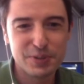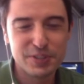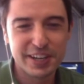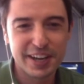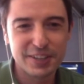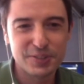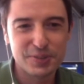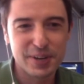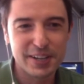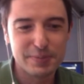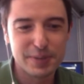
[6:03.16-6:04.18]
Music
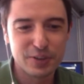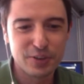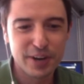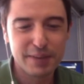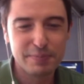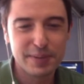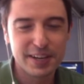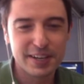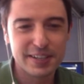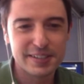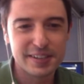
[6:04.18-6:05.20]
Xray has been great
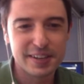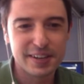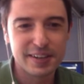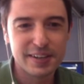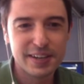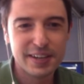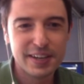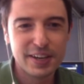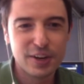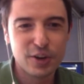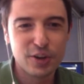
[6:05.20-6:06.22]
because
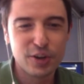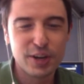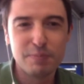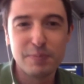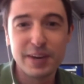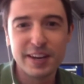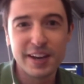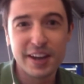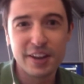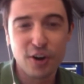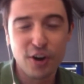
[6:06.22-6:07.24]
you know, you can meet
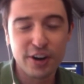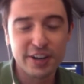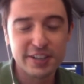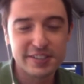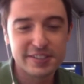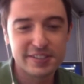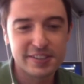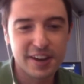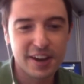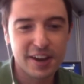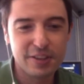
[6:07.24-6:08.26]
other artists
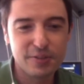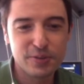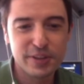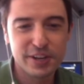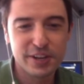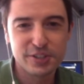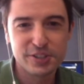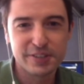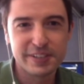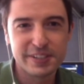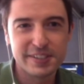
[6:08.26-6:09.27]
through their
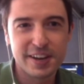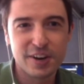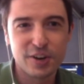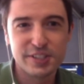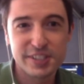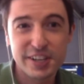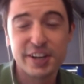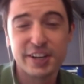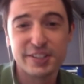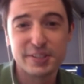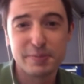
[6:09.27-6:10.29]
service that are
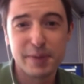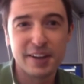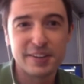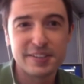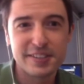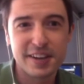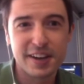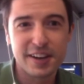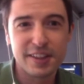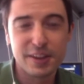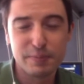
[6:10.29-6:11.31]
serious about
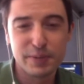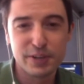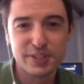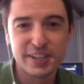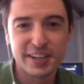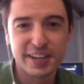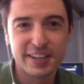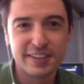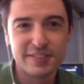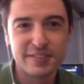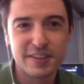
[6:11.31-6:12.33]
their music
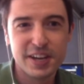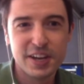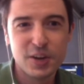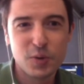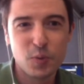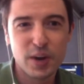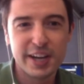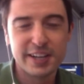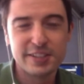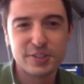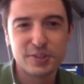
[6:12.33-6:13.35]
and
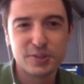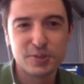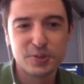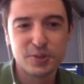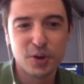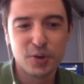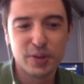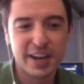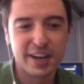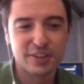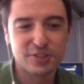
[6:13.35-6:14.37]
wanting to go
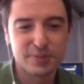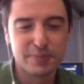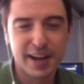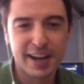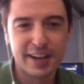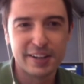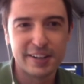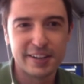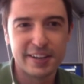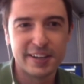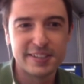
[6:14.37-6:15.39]
the extra mile
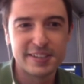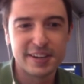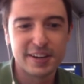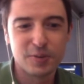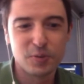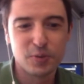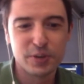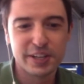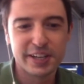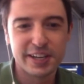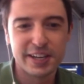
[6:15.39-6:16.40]
and
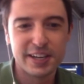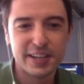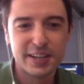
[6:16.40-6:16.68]
really